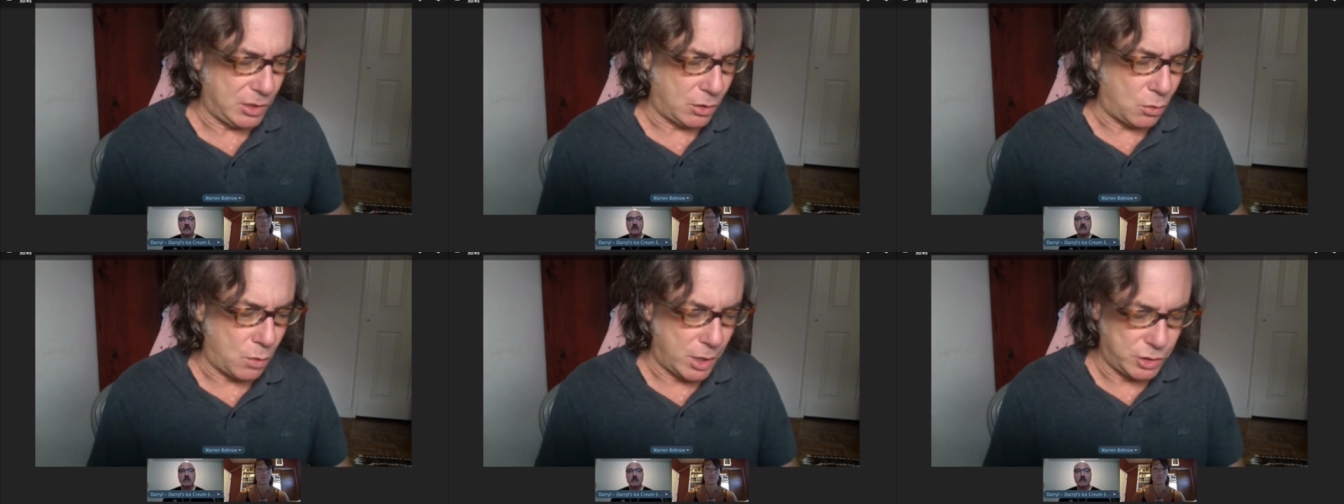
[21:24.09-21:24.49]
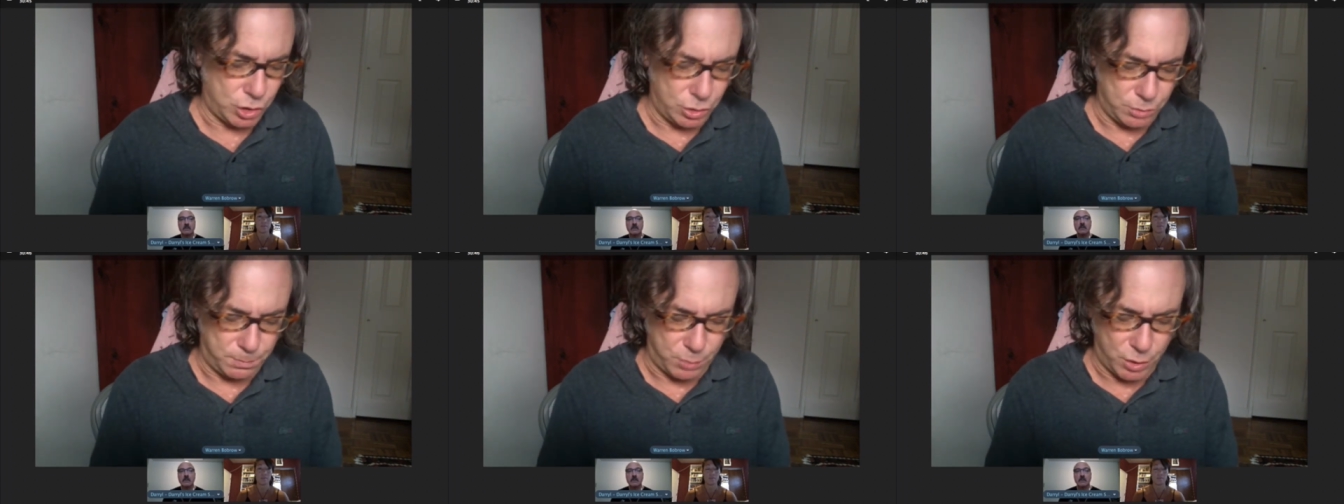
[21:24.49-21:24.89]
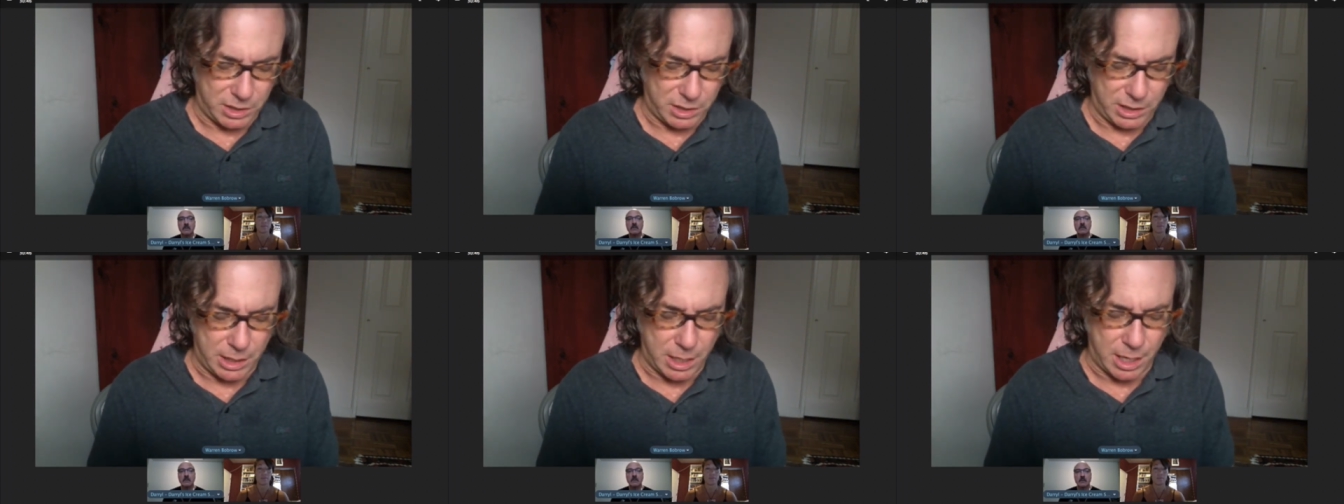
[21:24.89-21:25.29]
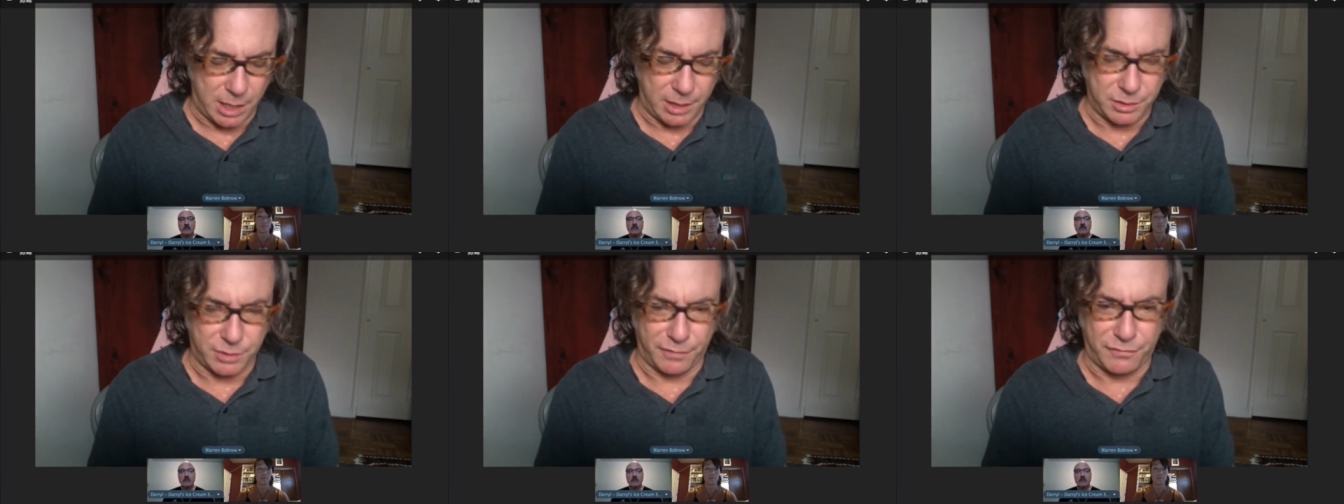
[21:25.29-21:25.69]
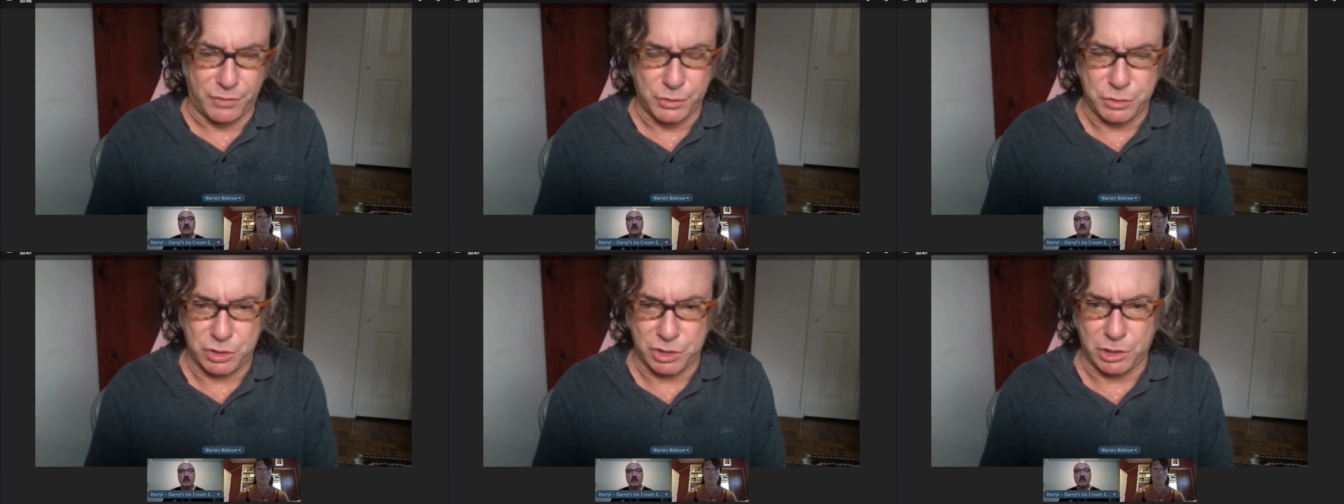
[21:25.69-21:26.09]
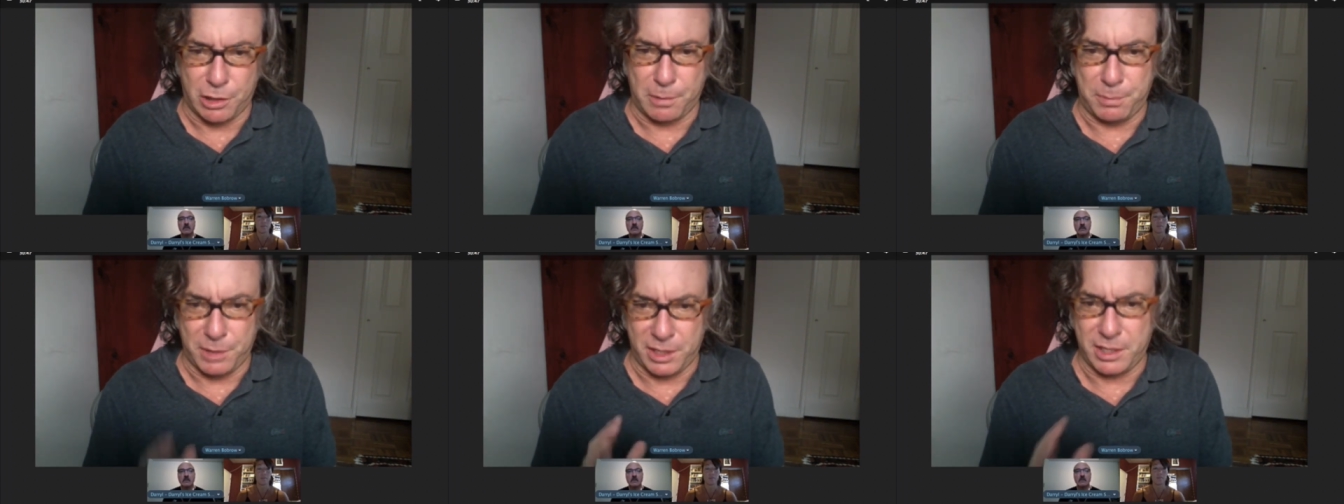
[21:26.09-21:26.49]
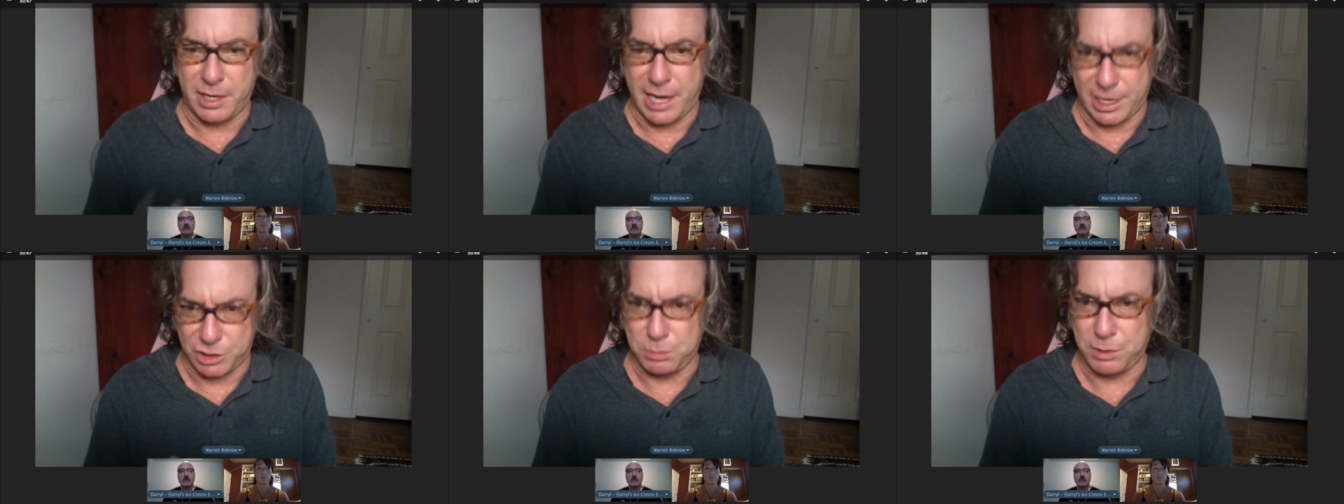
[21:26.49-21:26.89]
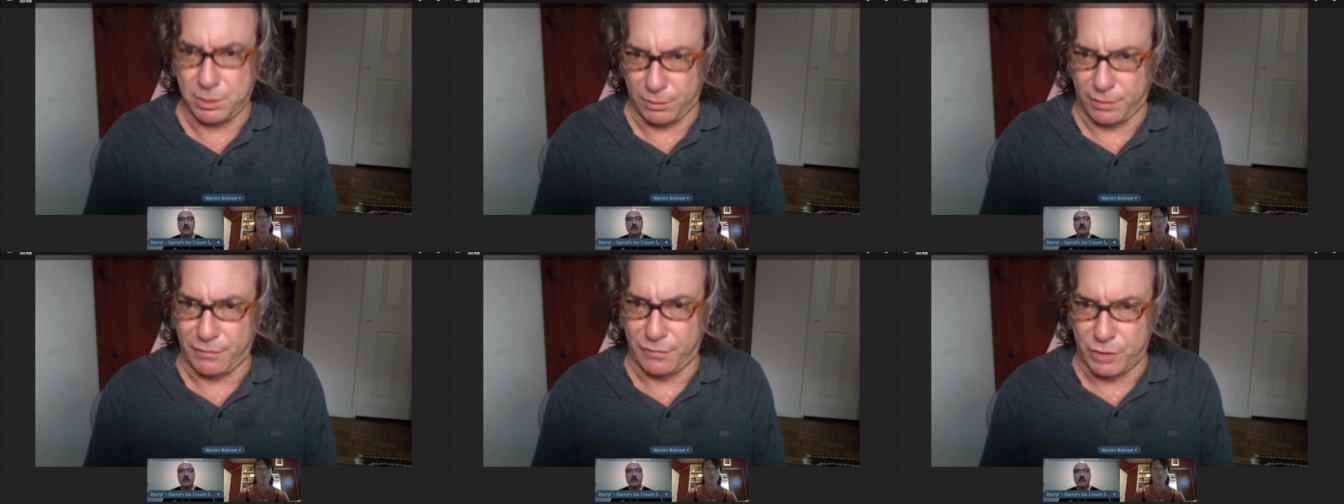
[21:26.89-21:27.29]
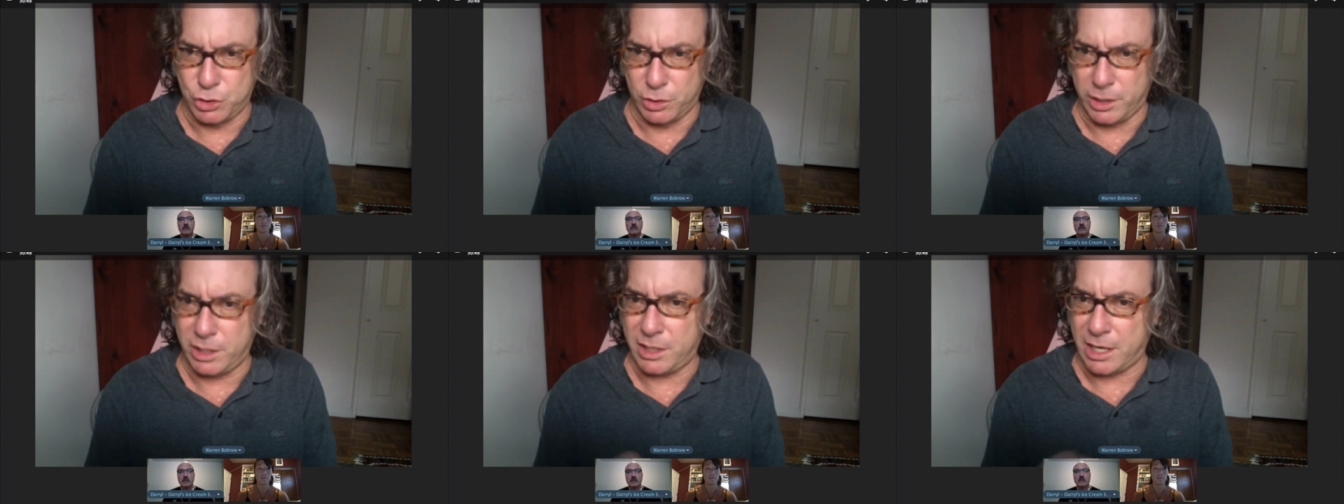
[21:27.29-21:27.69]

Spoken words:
Once you put the fruit syrup in, it has to be refrigerated.